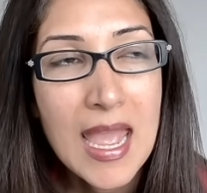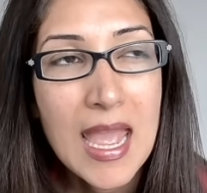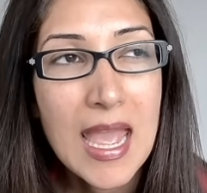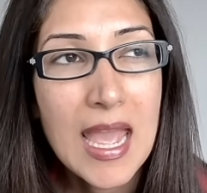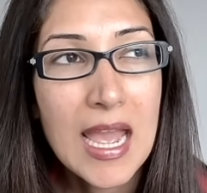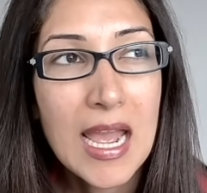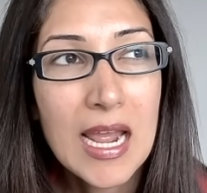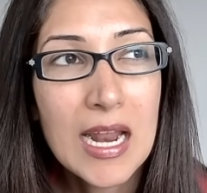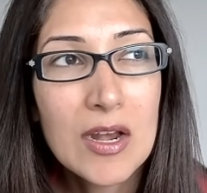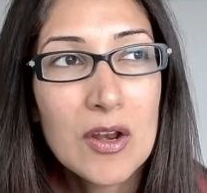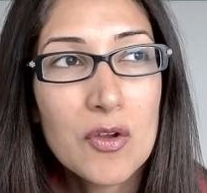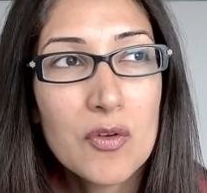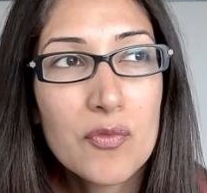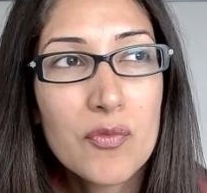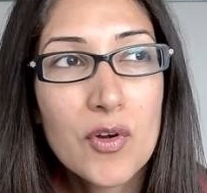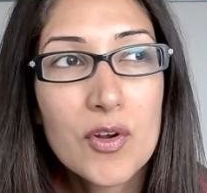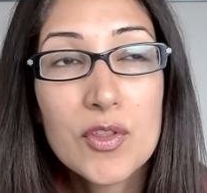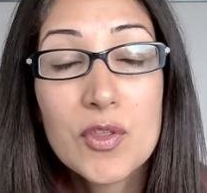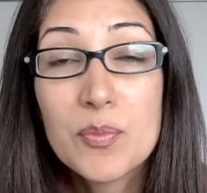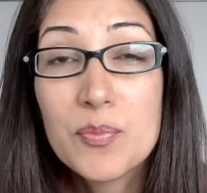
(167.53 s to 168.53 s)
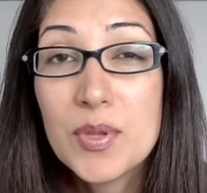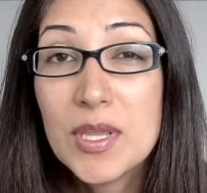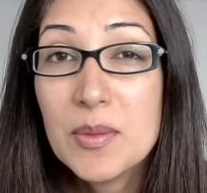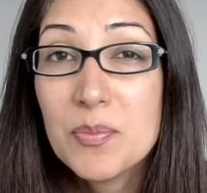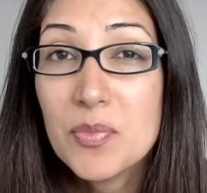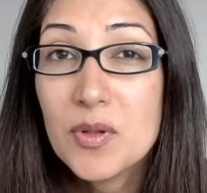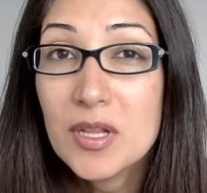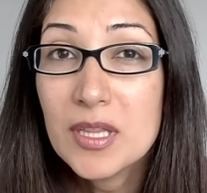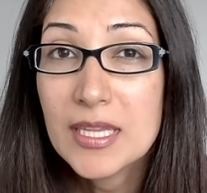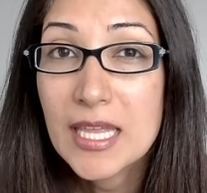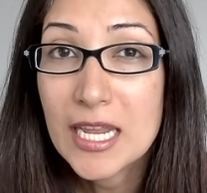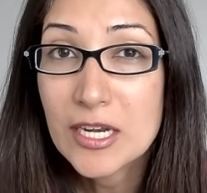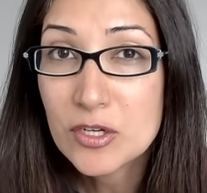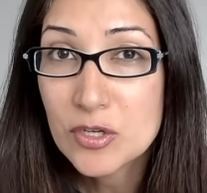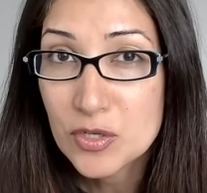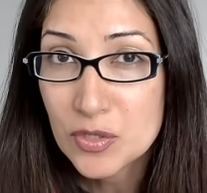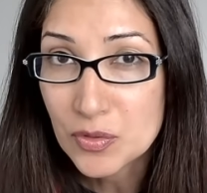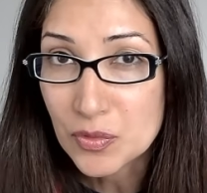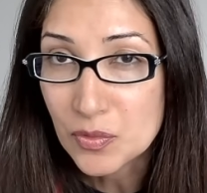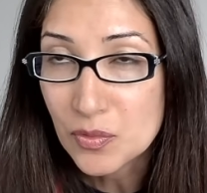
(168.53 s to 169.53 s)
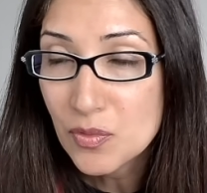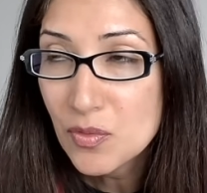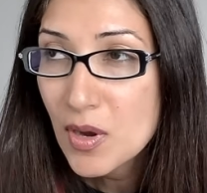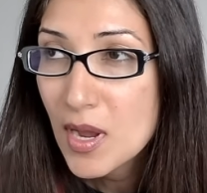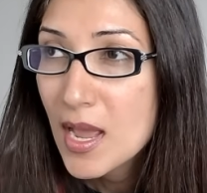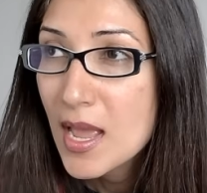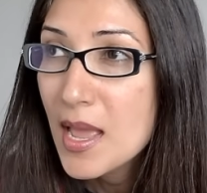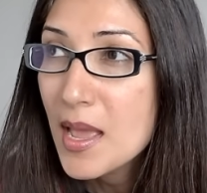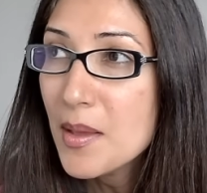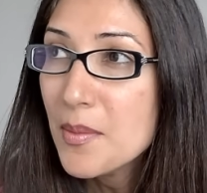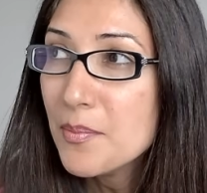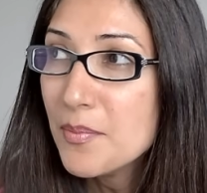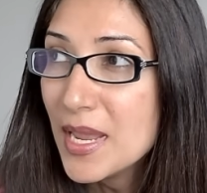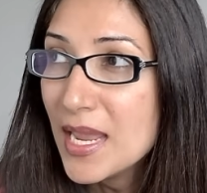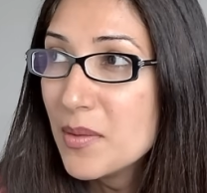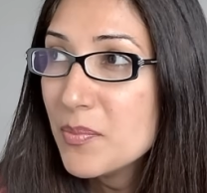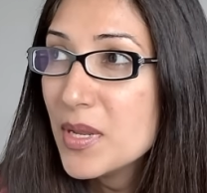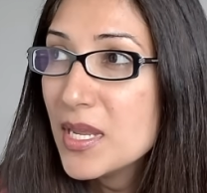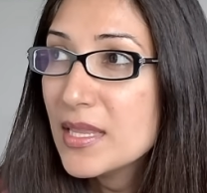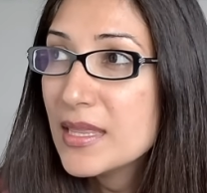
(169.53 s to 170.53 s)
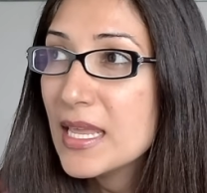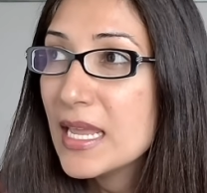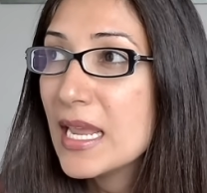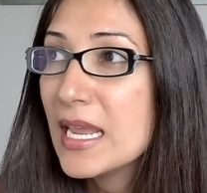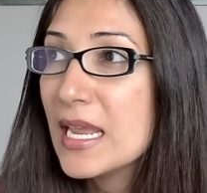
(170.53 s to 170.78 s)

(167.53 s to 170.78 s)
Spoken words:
And for the people that do, maybe they